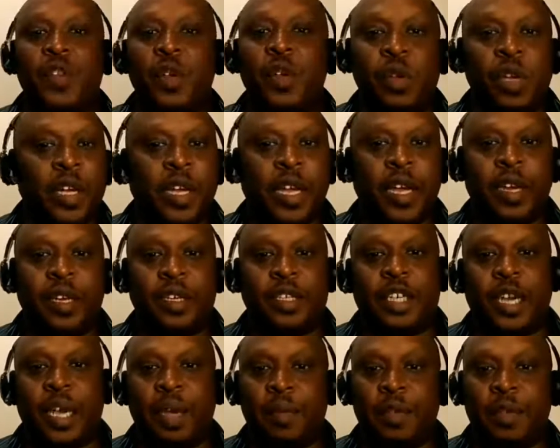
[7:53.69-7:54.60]
you look at
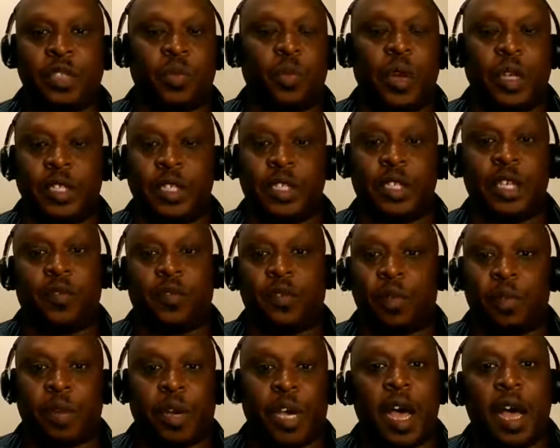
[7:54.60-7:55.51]
Jameis Winston
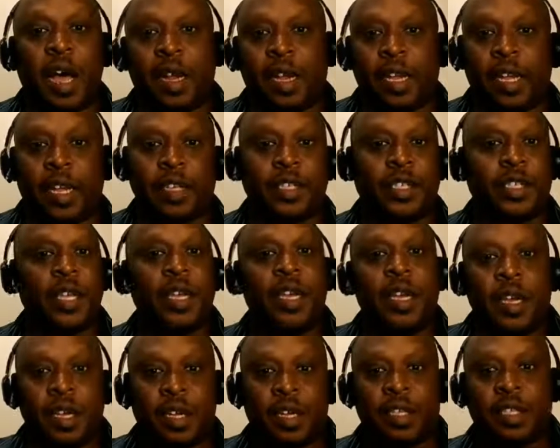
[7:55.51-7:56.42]
from college,
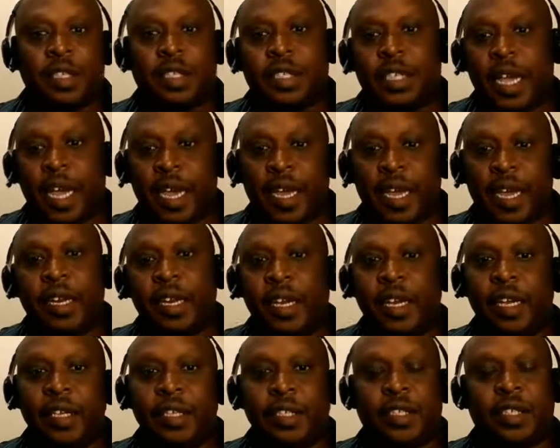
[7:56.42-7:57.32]
taking
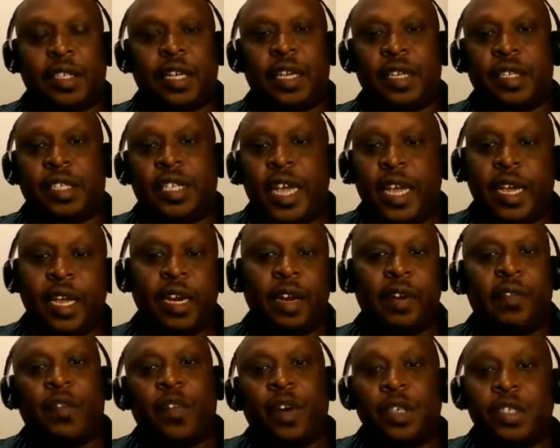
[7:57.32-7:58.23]

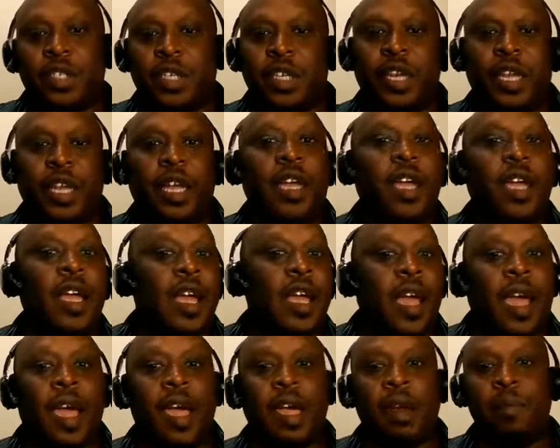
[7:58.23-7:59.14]
adversity
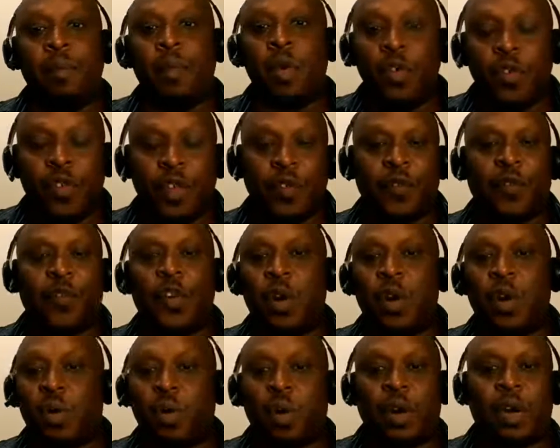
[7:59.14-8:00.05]
and moving
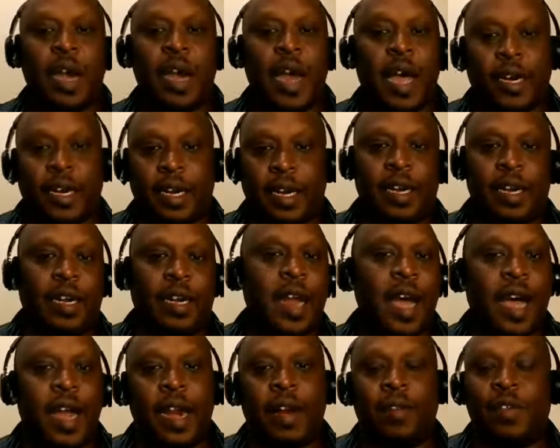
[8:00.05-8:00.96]
forward, not
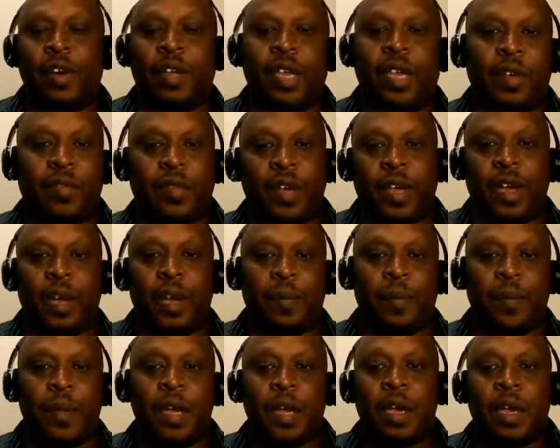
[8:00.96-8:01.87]
ever giving
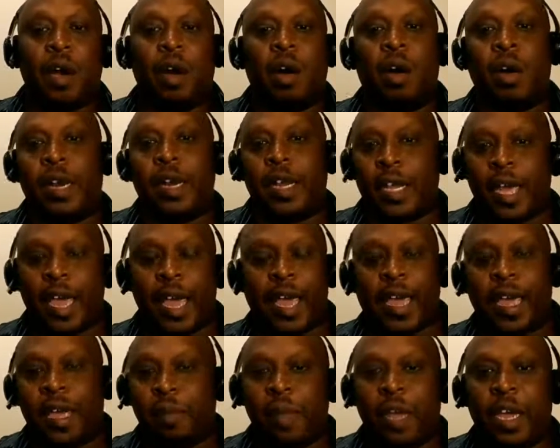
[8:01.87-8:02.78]
up on a
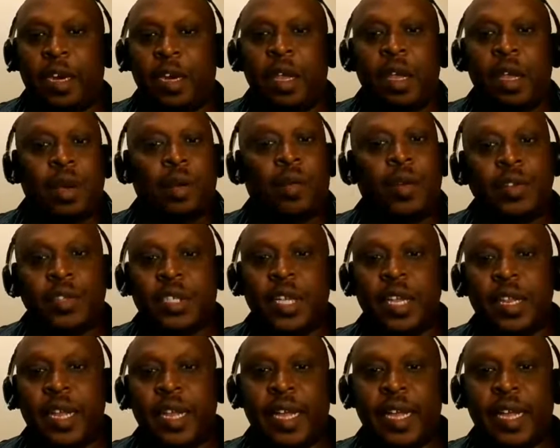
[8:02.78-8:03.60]
game. And we've seen